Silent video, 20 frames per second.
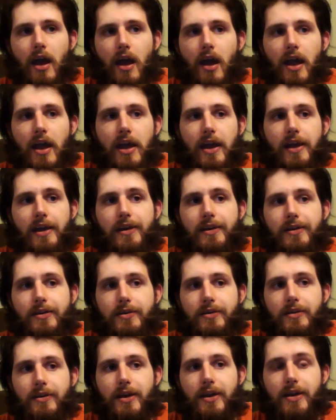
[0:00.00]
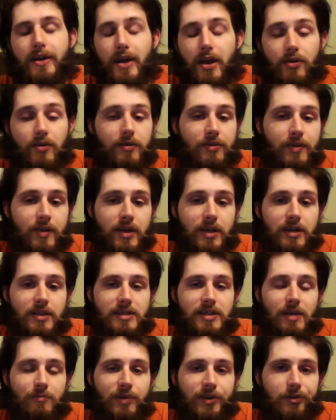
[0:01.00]
And another thing is
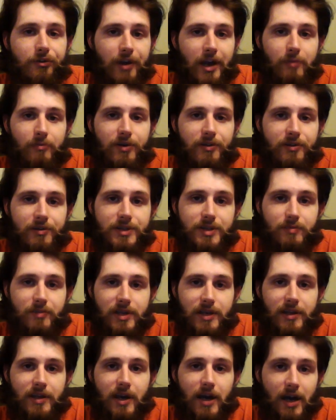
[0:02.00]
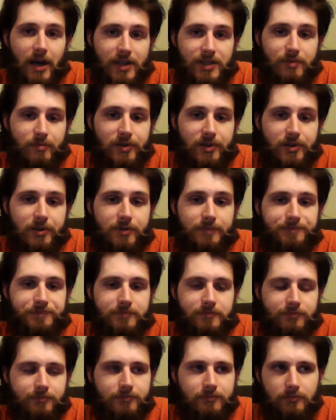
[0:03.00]
that my grandmother has been in the hospital
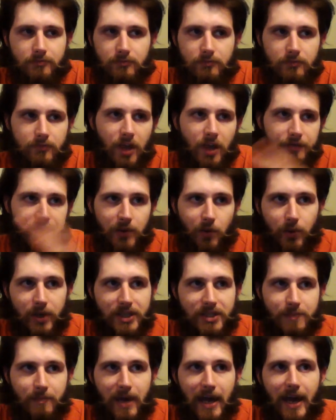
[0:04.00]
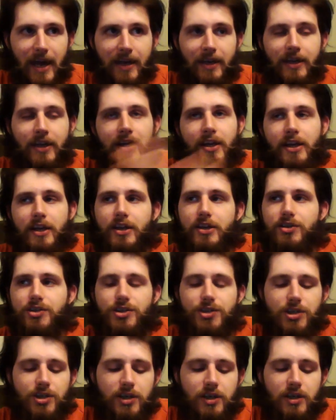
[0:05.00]
a few weeks back.
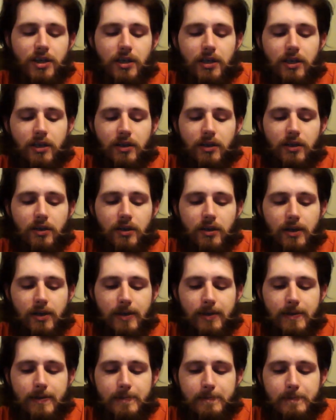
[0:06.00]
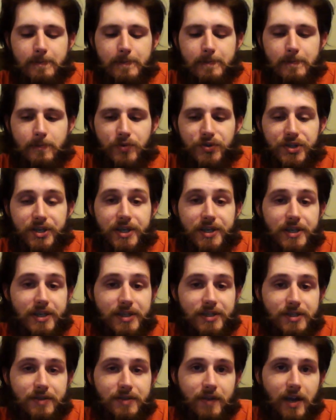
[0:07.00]
She was in
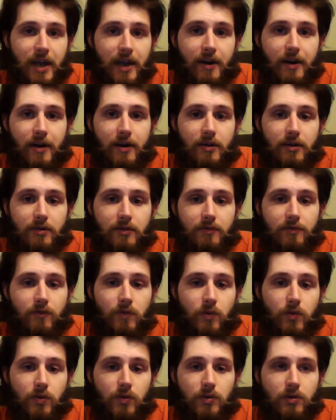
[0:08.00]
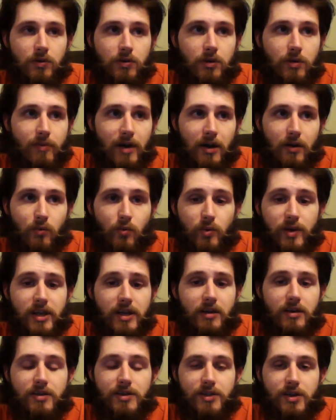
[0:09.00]
intensive care for about a
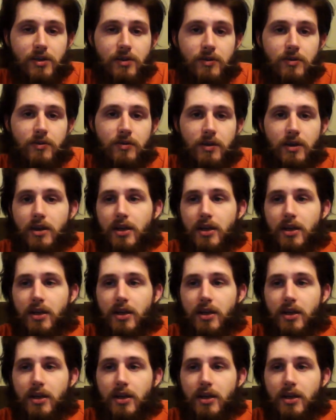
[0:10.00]
week or so,